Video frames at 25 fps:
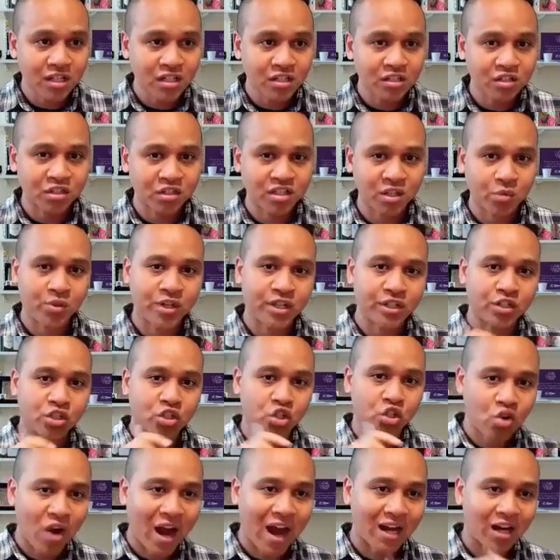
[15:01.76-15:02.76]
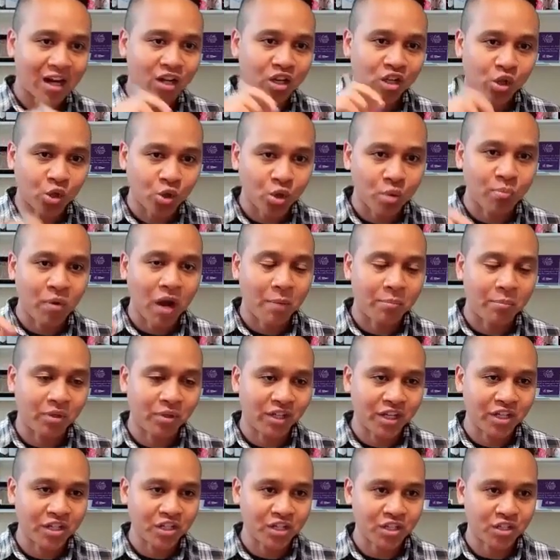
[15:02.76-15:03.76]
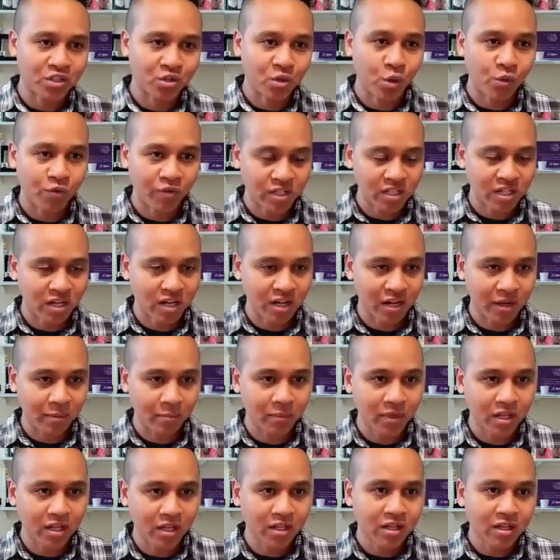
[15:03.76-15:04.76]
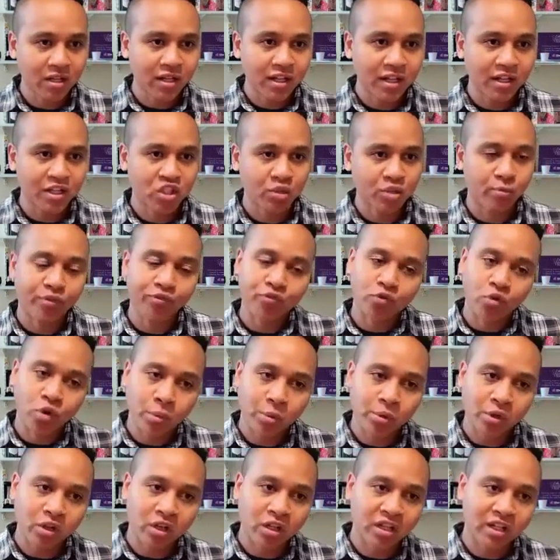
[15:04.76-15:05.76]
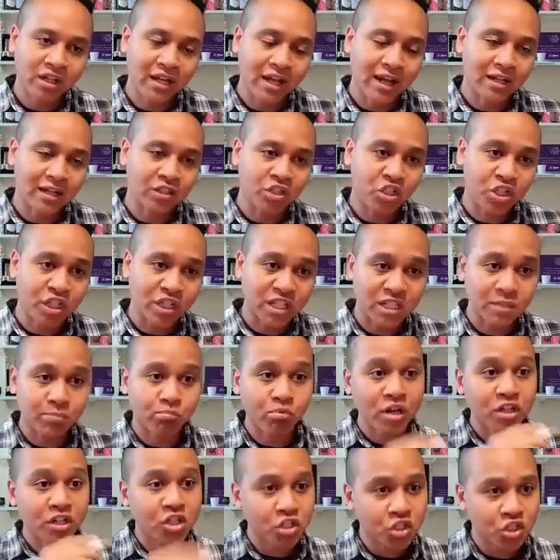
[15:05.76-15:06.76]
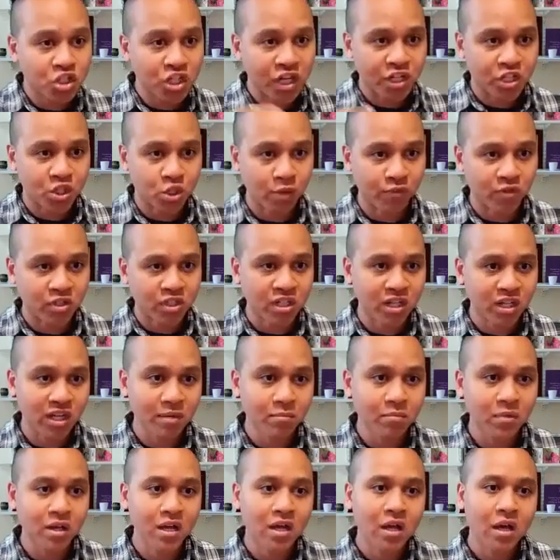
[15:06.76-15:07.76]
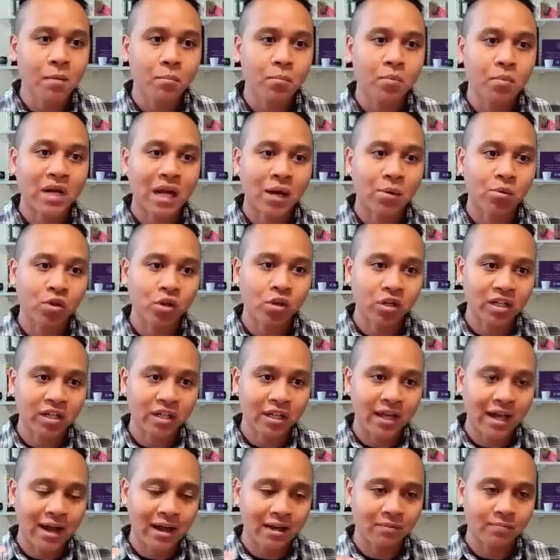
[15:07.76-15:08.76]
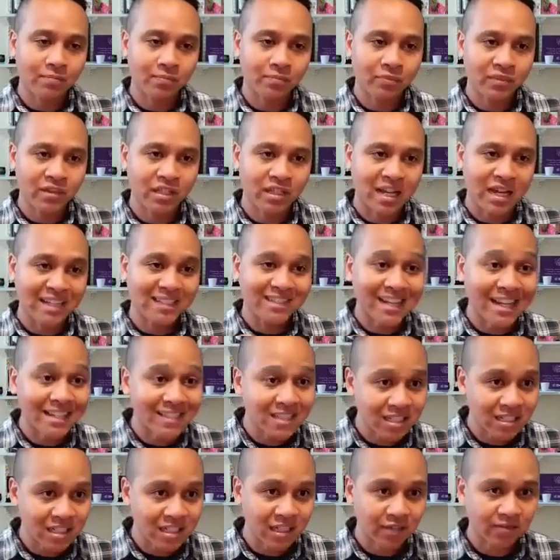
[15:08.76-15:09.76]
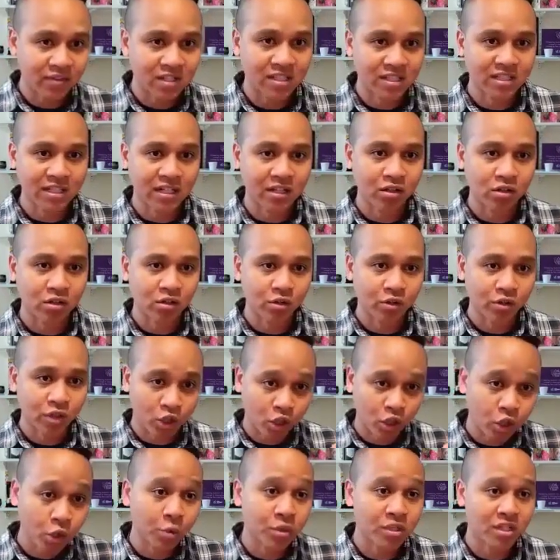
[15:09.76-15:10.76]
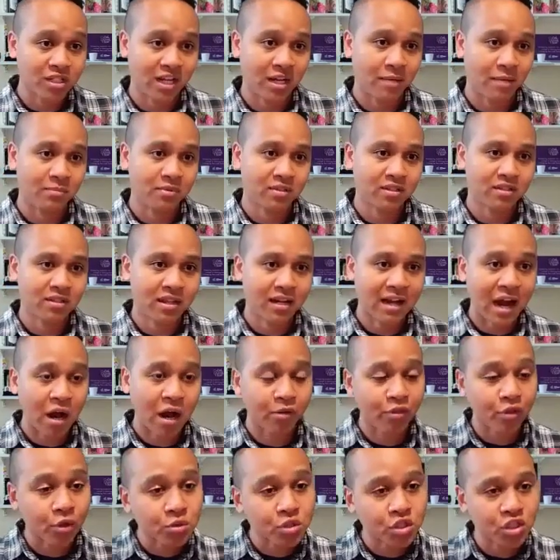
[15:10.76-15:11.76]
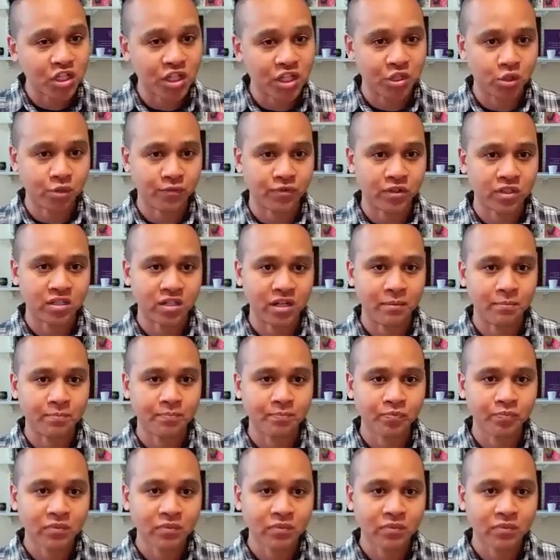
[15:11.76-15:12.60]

such that we can track clonal populations over time. And so before we were looking at gene expression changes over time, but now we're looking at the identity of the cell, or the clonotypes, and how those change over time.